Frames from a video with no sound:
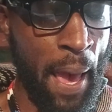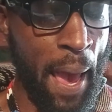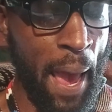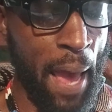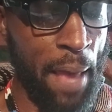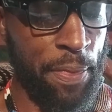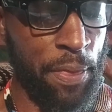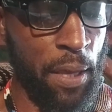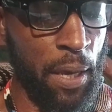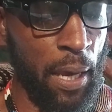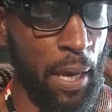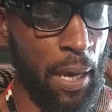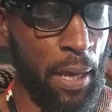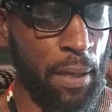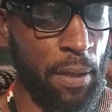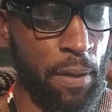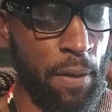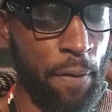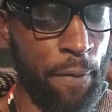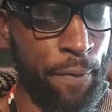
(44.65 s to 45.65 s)
at the
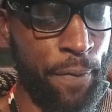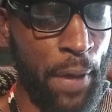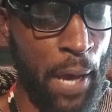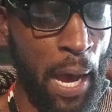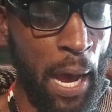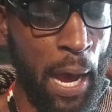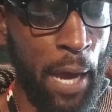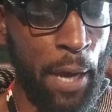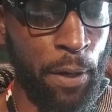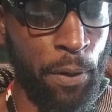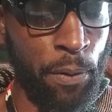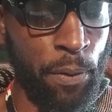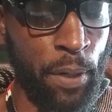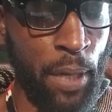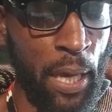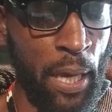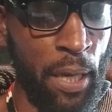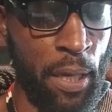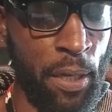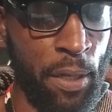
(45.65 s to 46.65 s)
end of the Iron
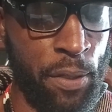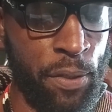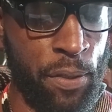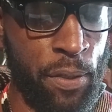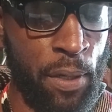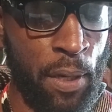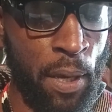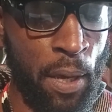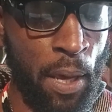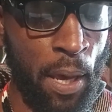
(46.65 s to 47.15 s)
Age